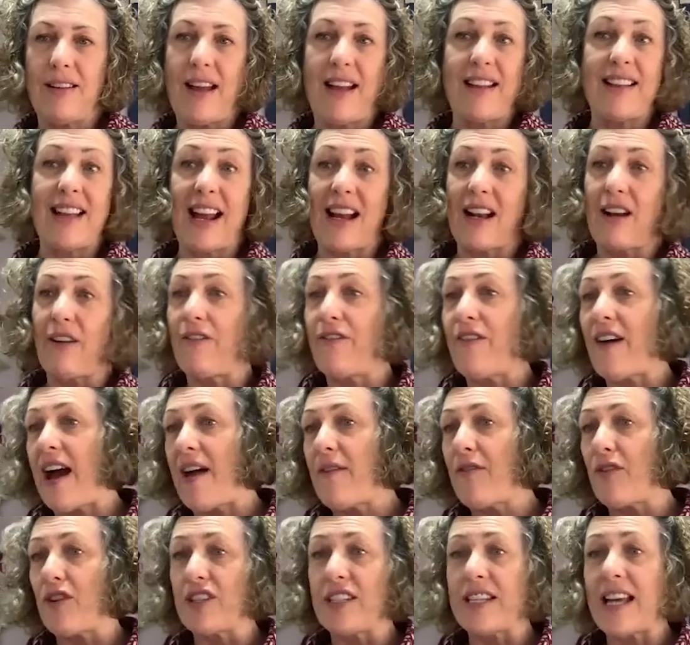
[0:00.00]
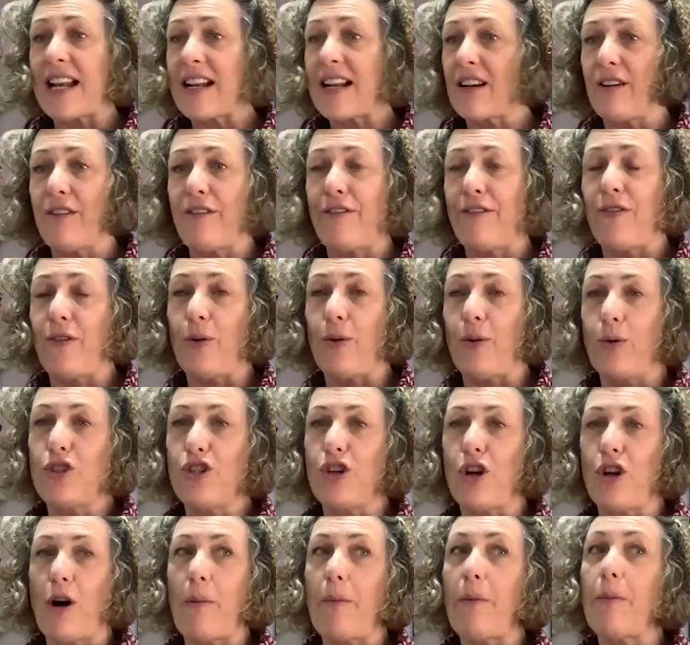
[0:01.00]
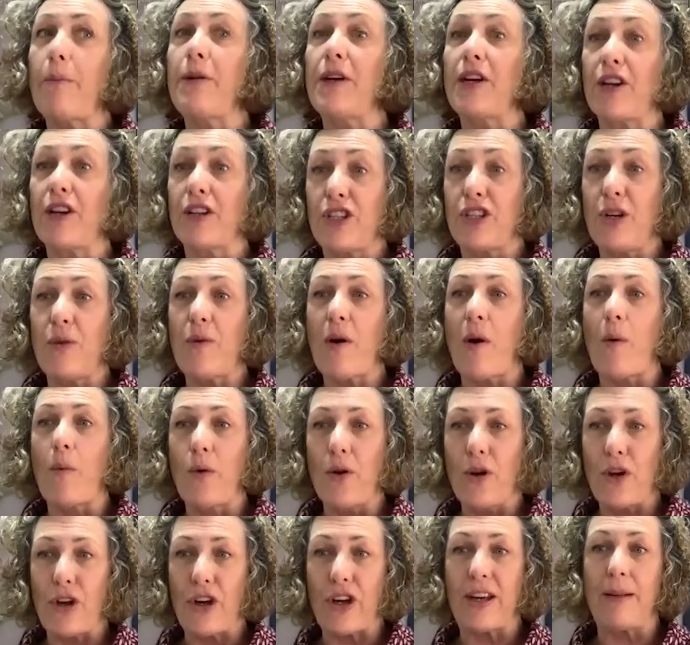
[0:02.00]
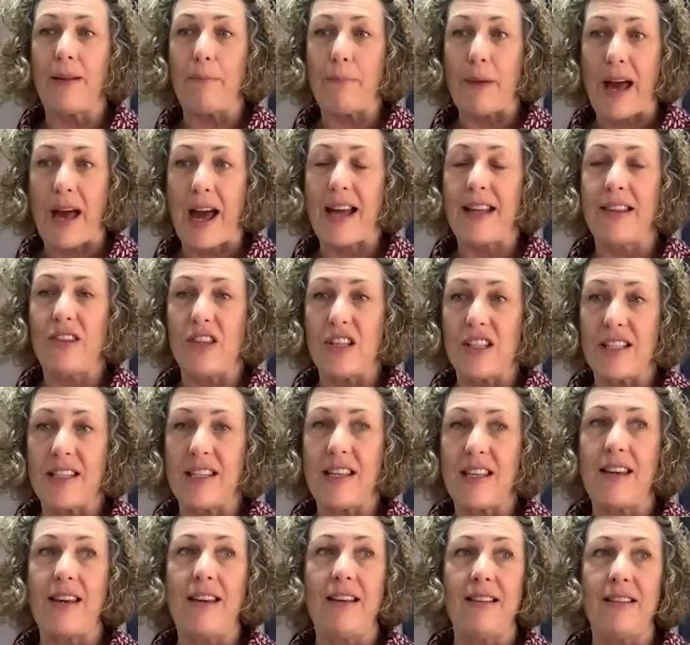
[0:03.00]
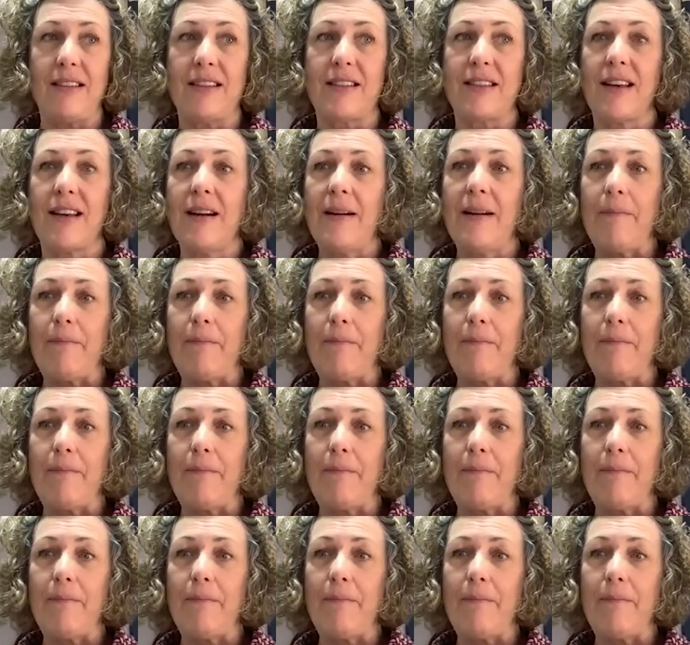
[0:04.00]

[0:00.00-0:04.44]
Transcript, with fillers: a nine to five or a ten to four job, because you are working behind the scenes,